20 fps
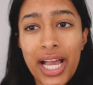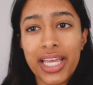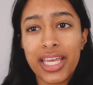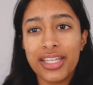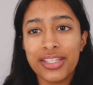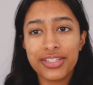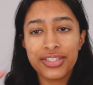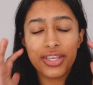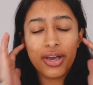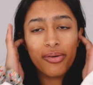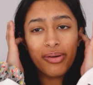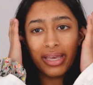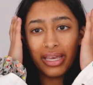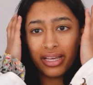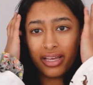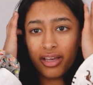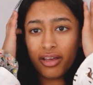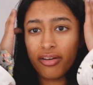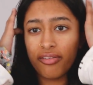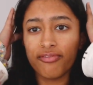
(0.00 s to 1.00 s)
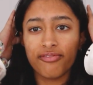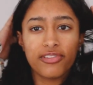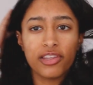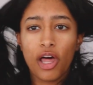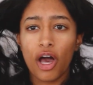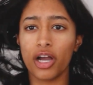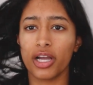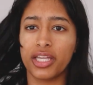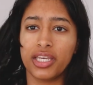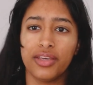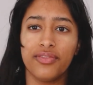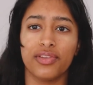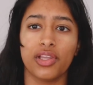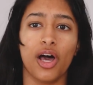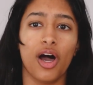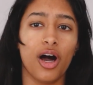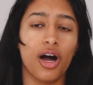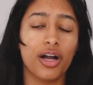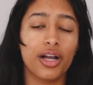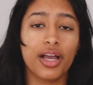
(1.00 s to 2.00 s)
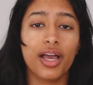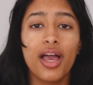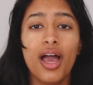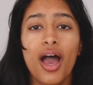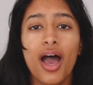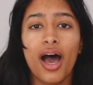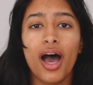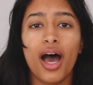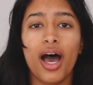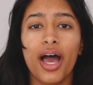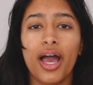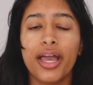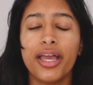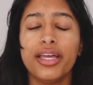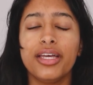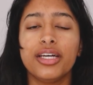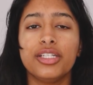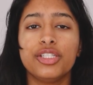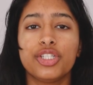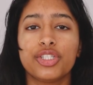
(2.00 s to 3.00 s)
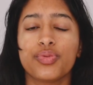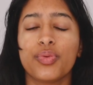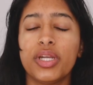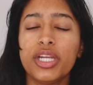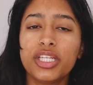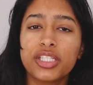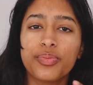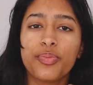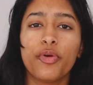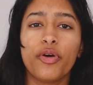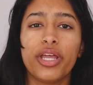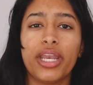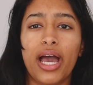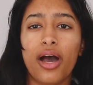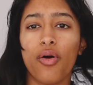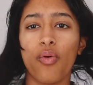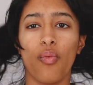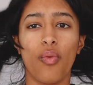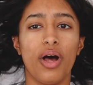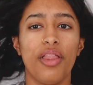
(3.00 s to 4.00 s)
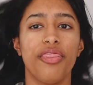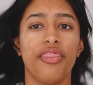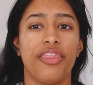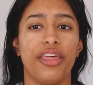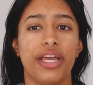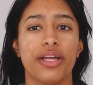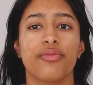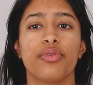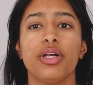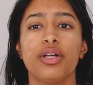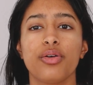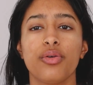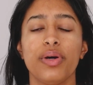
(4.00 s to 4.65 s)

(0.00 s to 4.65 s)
jacket sewing vloggity vlog. I just wanted to point out one thing real